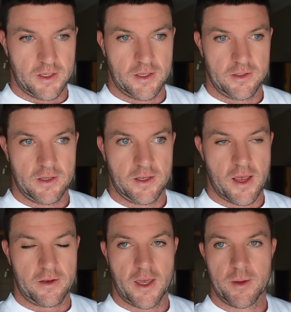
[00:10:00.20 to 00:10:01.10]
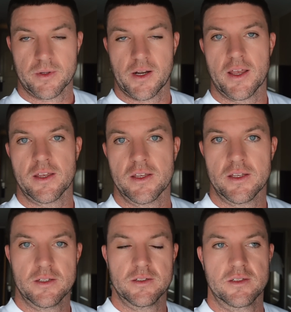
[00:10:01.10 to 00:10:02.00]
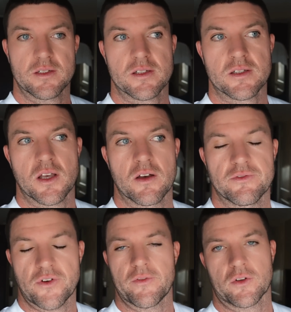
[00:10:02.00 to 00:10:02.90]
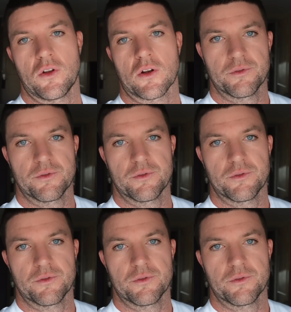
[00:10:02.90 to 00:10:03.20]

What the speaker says: then our game today is 5:00,